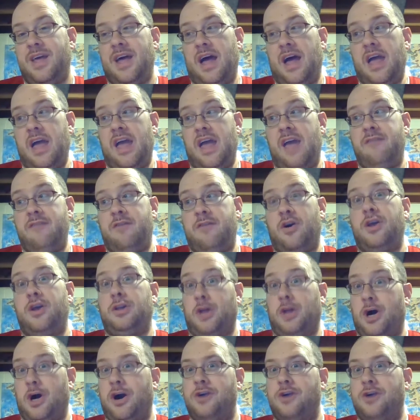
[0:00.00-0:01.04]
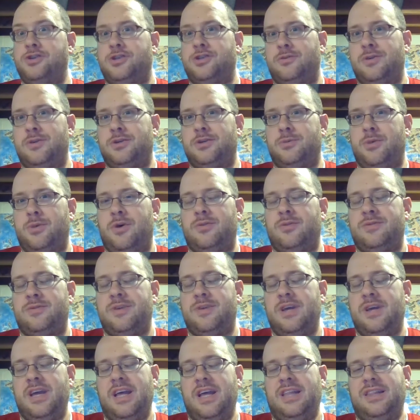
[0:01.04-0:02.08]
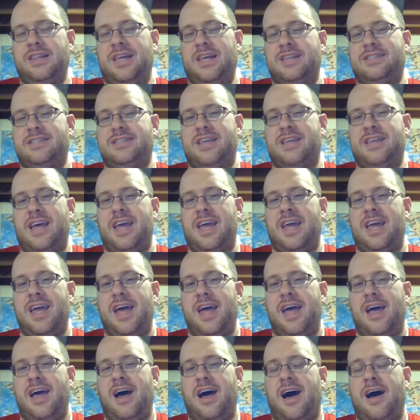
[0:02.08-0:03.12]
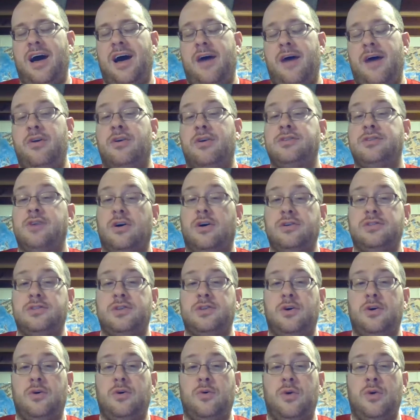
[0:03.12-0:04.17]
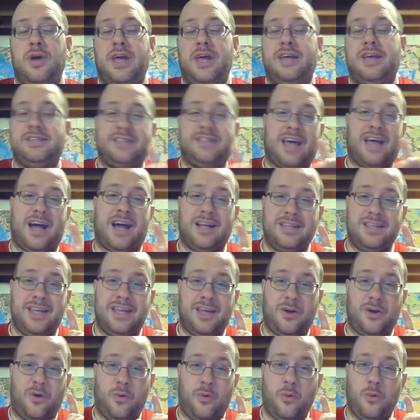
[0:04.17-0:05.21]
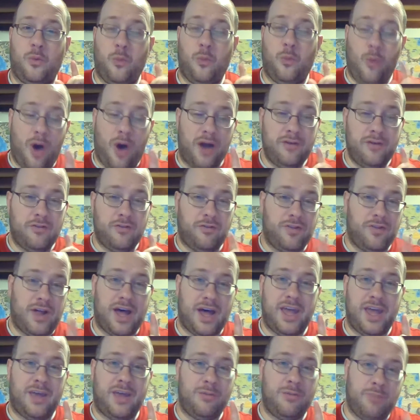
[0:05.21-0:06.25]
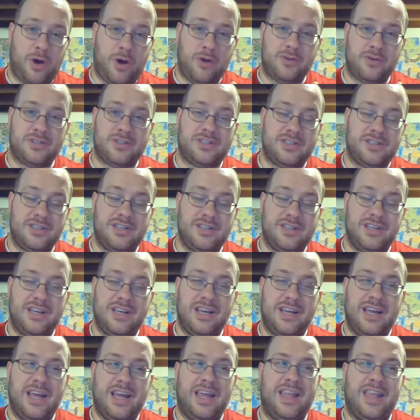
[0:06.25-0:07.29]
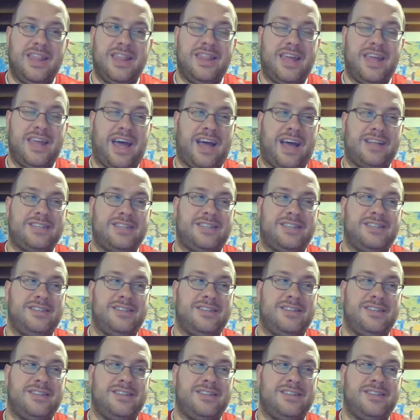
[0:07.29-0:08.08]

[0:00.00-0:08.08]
a very large dirigiboat, let's say. There's also exactly one flying boat that